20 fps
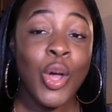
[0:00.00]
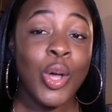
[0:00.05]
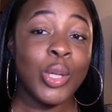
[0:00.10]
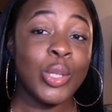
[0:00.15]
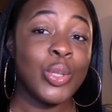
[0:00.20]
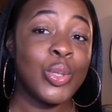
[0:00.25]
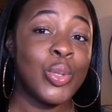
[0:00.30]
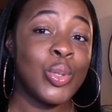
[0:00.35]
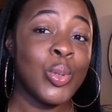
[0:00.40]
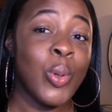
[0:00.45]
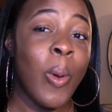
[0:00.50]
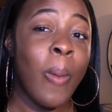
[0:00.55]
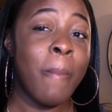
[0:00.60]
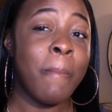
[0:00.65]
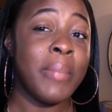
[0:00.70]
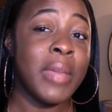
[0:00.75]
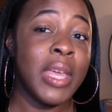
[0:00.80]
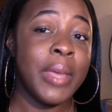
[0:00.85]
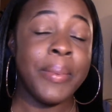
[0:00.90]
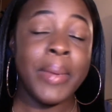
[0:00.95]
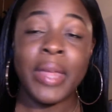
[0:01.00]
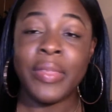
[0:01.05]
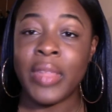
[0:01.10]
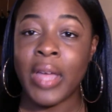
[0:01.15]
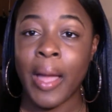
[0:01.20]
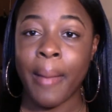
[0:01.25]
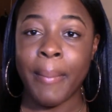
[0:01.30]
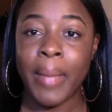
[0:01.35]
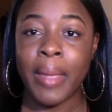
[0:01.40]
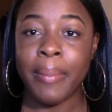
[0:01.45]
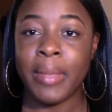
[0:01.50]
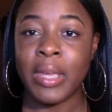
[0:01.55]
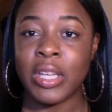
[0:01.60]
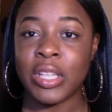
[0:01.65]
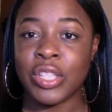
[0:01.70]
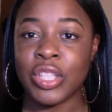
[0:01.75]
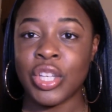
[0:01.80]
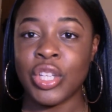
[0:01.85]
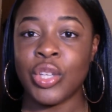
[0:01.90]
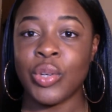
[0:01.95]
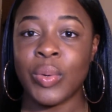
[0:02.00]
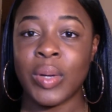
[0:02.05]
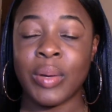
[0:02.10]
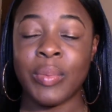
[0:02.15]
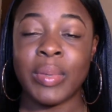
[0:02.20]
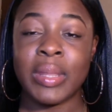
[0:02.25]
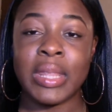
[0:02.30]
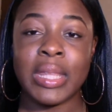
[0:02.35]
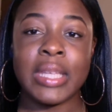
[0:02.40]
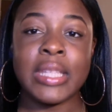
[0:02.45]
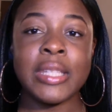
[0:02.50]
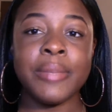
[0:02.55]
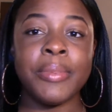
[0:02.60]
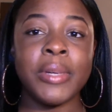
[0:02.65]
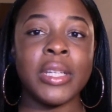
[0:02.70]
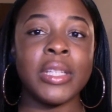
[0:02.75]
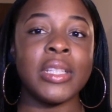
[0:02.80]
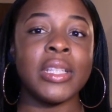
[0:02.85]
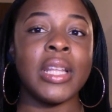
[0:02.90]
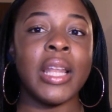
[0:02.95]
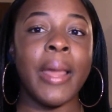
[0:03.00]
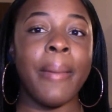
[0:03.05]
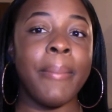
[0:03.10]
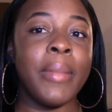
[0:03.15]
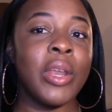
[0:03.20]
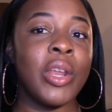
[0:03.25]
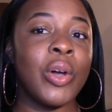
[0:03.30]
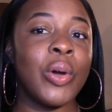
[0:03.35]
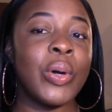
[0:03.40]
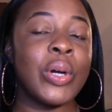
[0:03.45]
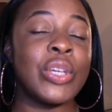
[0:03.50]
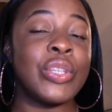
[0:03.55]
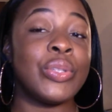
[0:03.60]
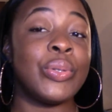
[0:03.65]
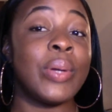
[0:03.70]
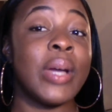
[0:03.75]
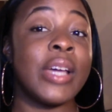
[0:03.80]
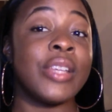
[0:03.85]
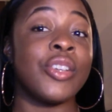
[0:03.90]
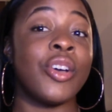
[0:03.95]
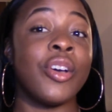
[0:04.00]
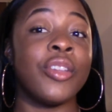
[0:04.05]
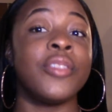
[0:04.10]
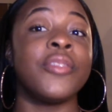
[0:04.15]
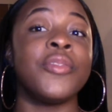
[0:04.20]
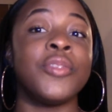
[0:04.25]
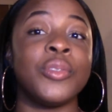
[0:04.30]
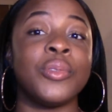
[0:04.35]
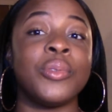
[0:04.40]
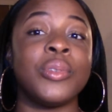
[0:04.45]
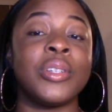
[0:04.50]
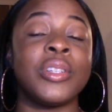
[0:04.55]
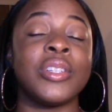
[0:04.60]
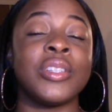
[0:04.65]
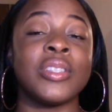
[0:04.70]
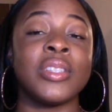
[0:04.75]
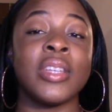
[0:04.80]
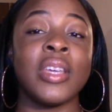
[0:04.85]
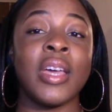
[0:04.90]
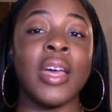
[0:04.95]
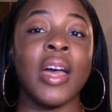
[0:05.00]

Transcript: so maybe I think I might be continuing with this, but let me know because you guys are the viewers,